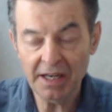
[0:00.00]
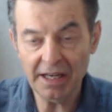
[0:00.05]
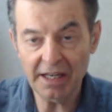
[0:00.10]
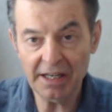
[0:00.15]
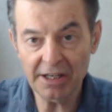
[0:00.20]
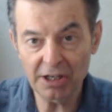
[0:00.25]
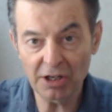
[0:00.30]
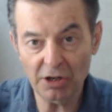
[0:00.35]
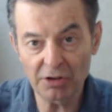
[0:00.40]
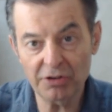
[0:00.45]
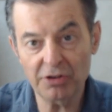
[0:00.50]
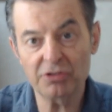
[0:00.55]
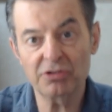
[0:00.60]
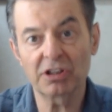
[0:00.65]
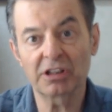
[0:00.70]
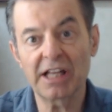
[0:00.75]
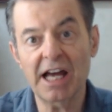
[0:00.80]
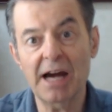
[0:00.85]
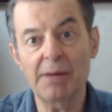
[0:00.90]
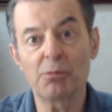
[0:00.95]
there's
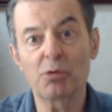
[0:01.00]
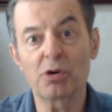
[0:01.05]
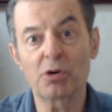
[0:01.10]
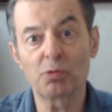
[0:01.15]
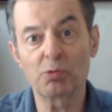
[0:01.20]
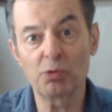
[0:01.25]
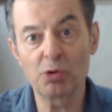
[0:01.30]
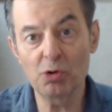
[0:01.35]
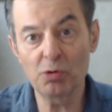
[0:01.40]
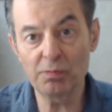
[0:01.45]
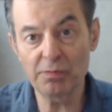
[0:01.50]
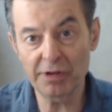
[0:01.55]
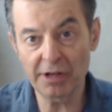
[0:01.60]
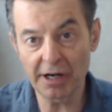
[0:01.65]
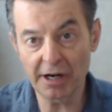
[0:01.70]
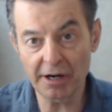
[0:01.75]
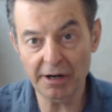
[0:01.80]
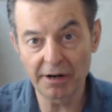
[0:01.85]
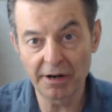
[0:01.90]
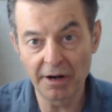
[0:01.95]
a lot more room
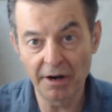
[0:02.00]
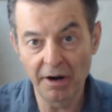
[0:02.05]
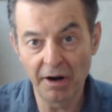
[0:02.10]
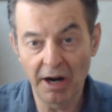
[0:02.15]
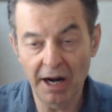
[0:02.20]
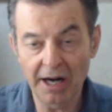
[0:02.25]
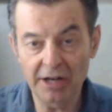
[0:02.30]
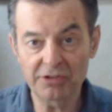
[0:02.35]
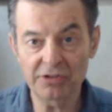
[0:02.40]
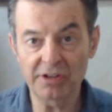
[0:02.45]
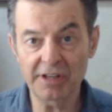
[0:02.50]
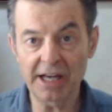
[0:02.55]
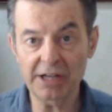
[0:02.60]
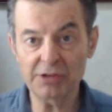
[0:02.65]
there. And so